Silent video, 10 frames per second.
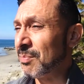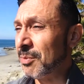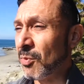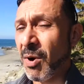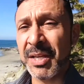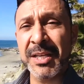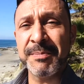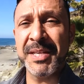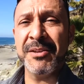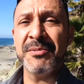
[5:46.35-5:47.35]
people walking
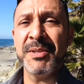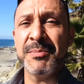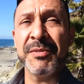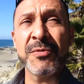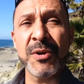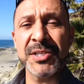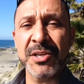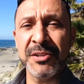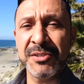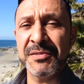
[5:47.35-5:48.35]
up and down the beach. Before I
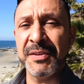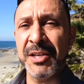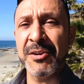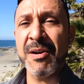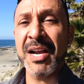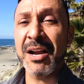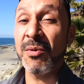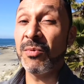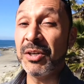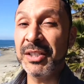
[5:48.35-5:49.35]
started this video, I
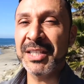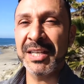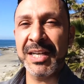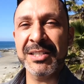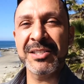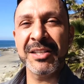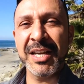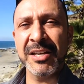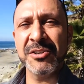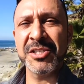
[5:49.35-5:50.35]
got really connected to the
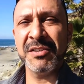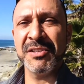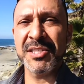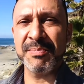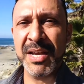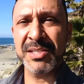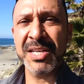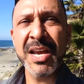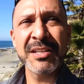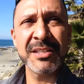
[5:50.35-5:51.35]
energy of the space,
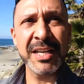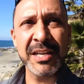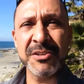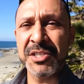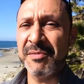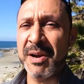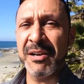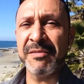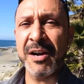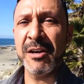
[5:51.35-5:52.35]
to the energy of my
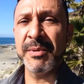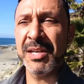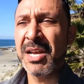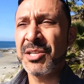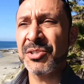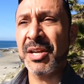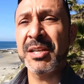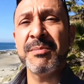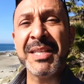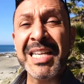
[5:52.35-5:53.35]
environment, so that I
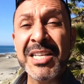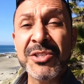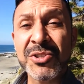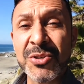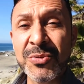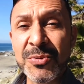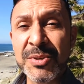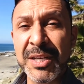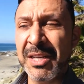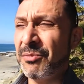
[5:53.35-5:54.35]
could be in
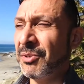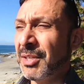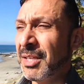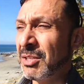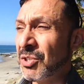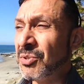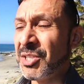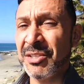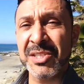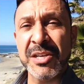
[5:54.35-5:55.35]
tune and really
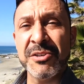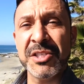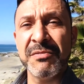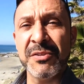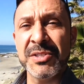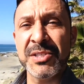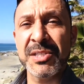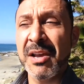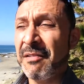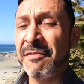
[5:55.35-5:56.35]
using this energy
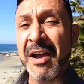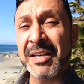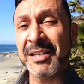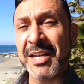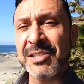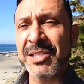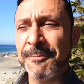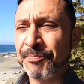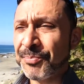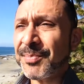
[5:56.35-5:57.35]
versus fighting against
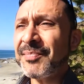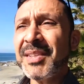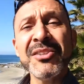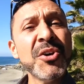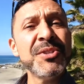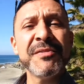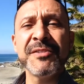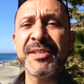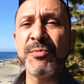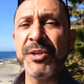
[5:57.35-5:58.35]
it. No
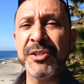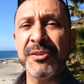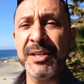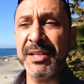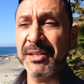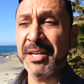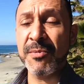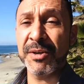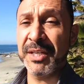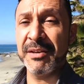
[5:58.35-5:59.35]
different than when you're in a
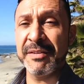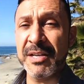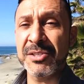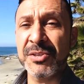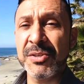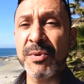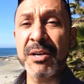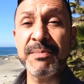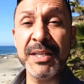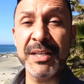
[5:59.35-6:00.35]
networking event, so you
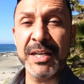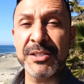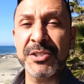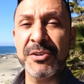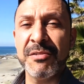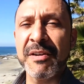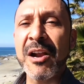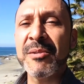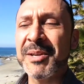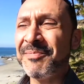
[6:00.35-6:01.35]
want to be connected to your
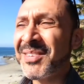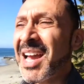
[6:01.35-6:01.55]
environment.